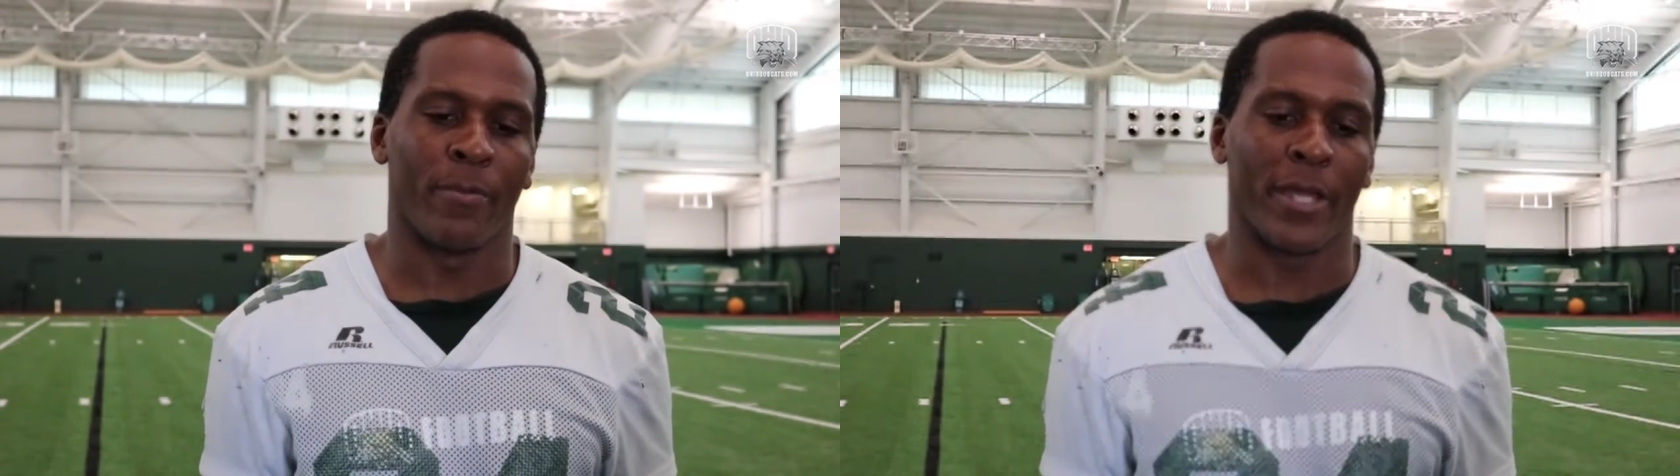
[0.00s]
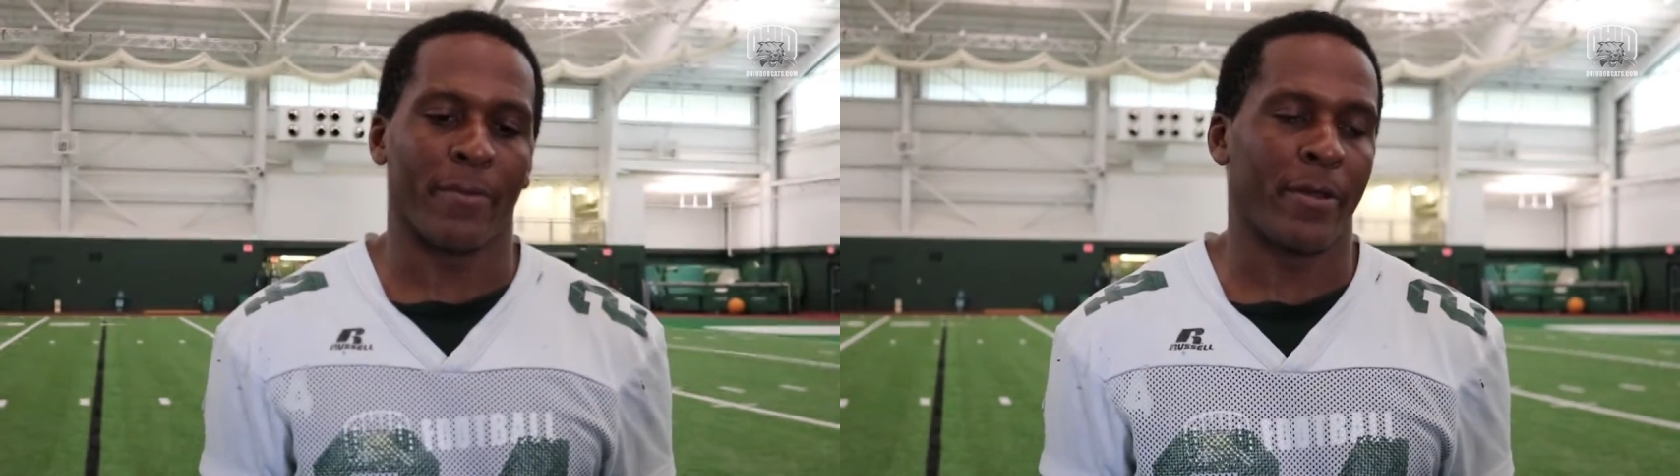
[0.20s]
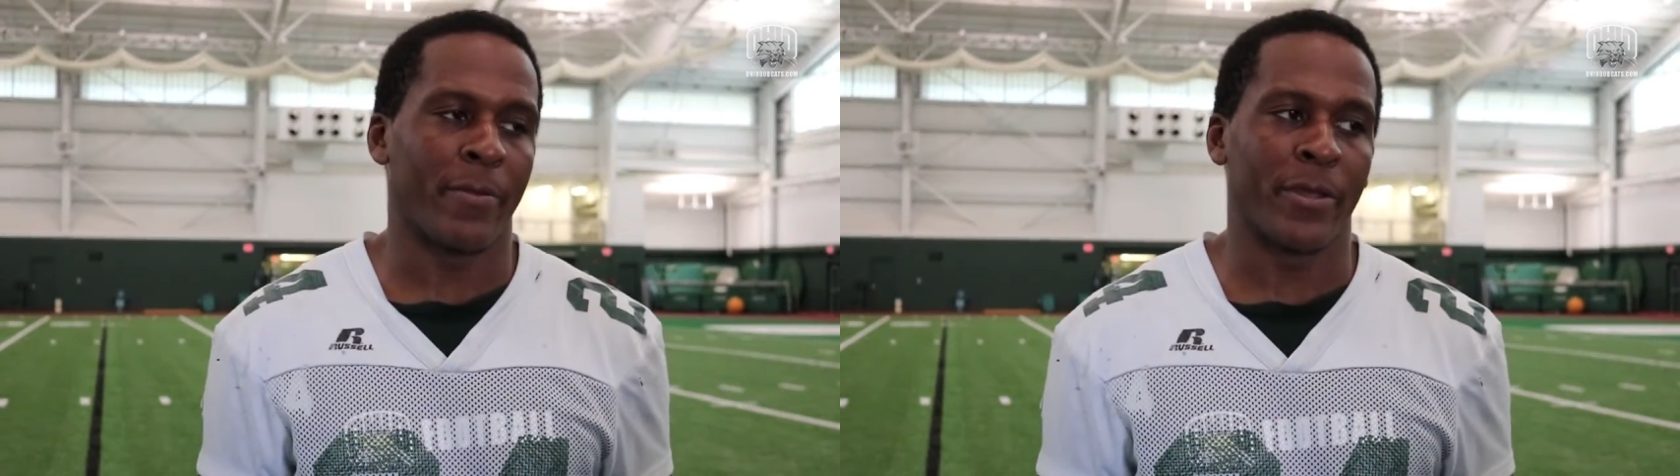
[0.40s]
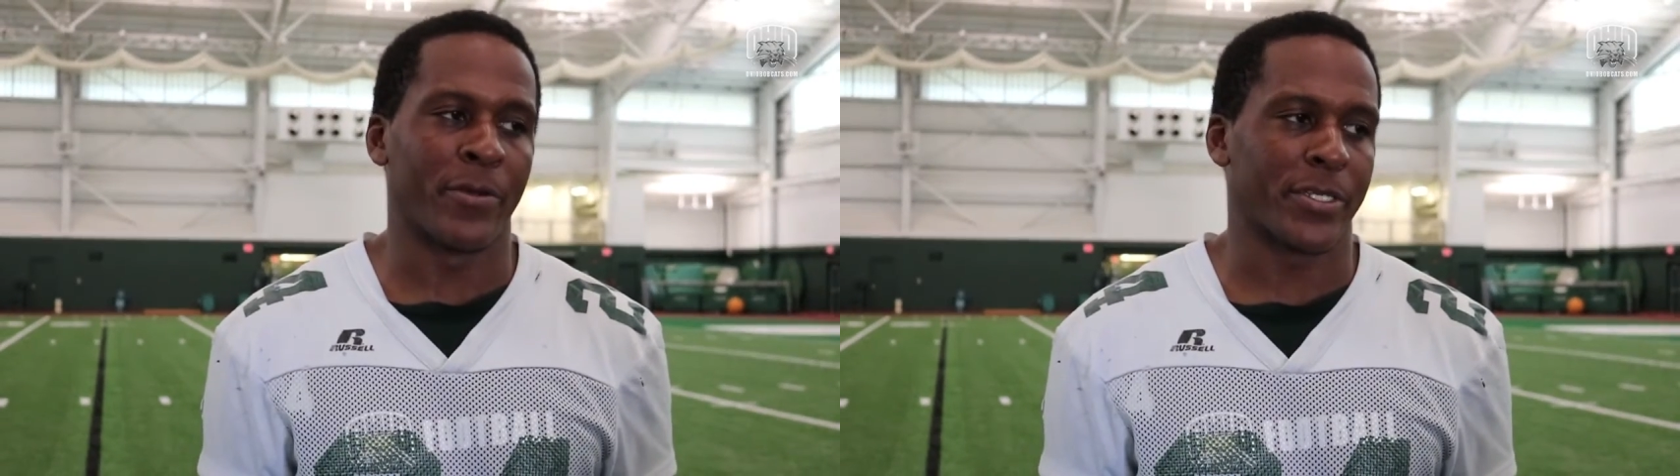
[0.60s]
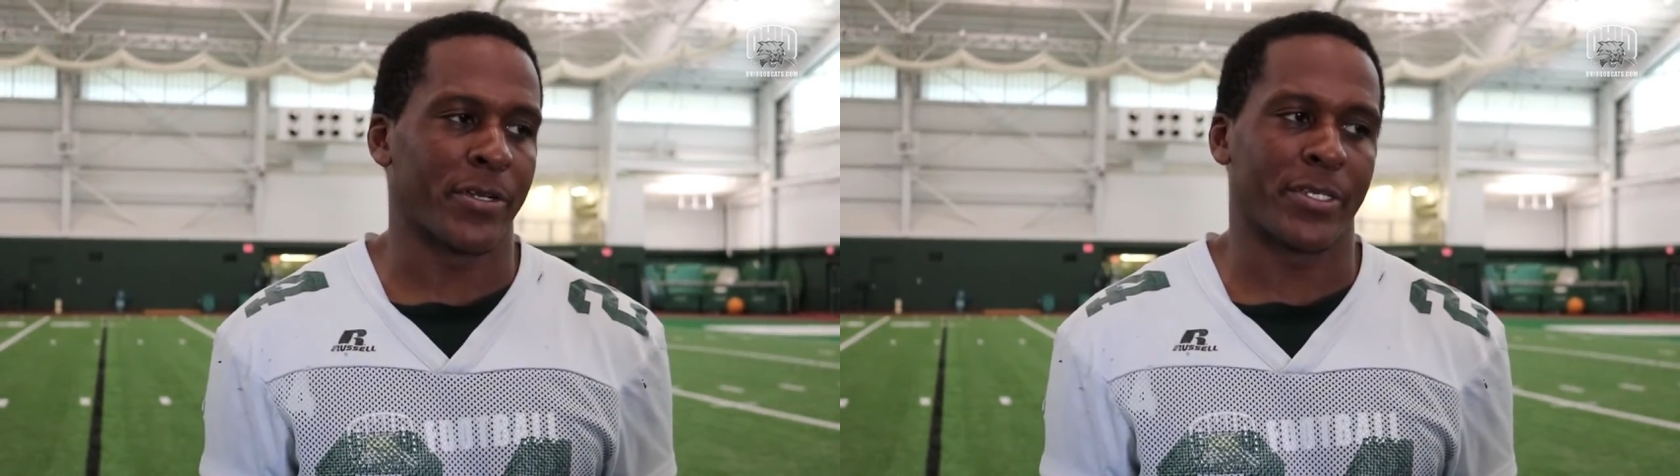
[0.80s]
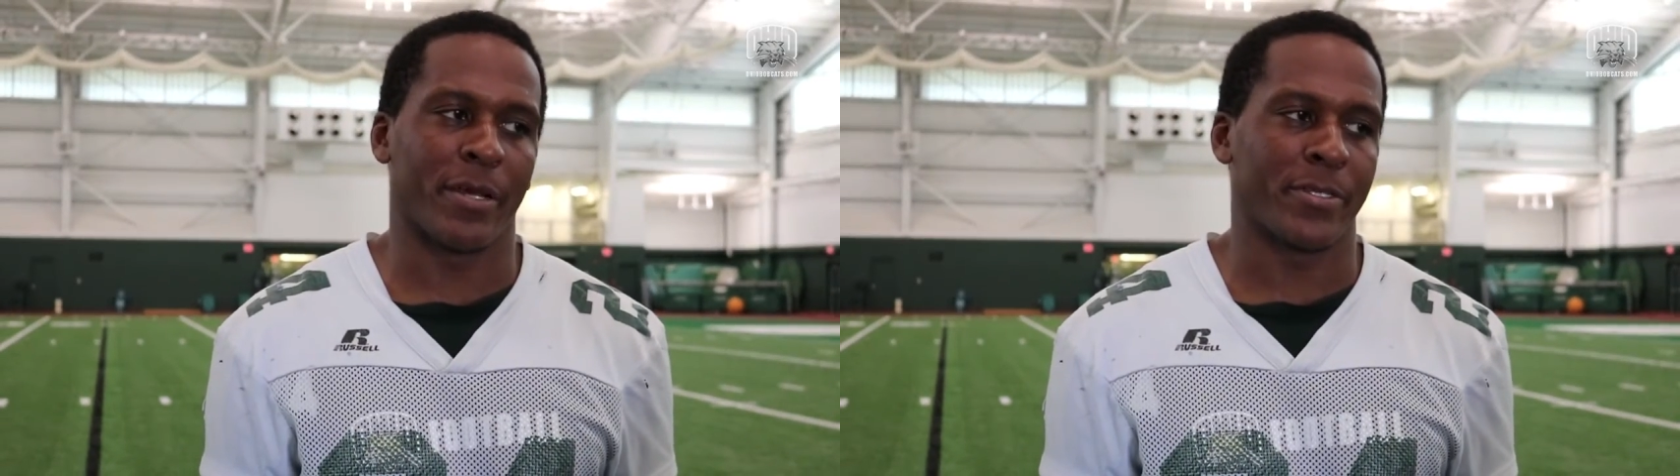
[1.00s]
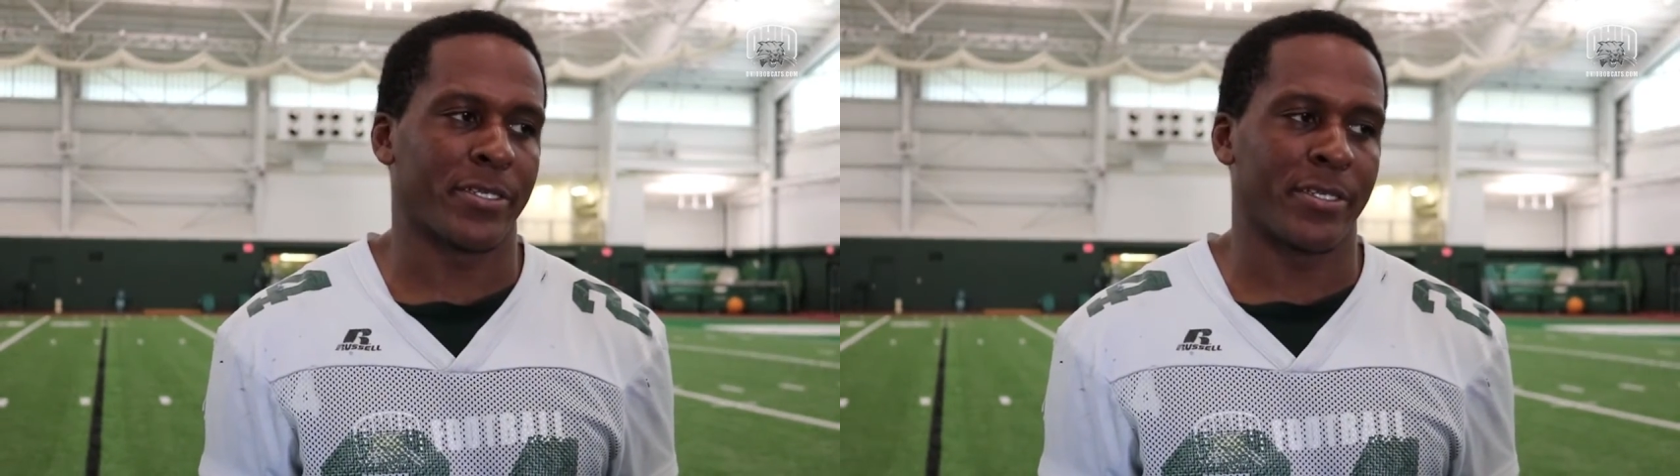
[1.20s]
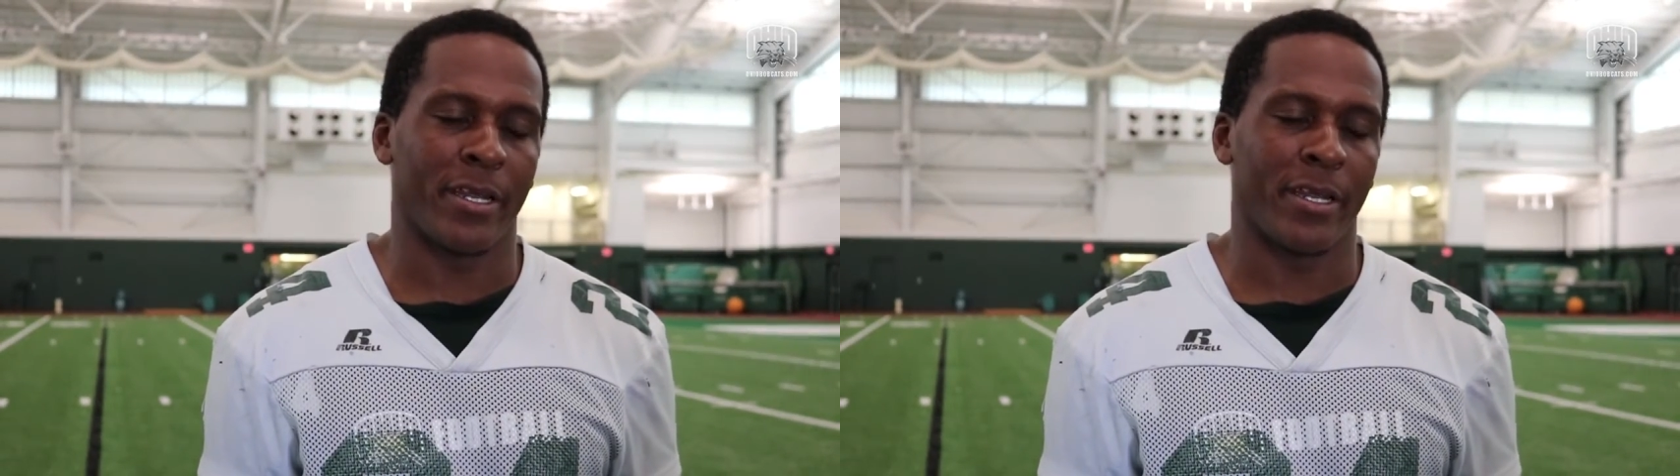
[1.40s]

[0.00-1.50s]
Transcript: making with interceptions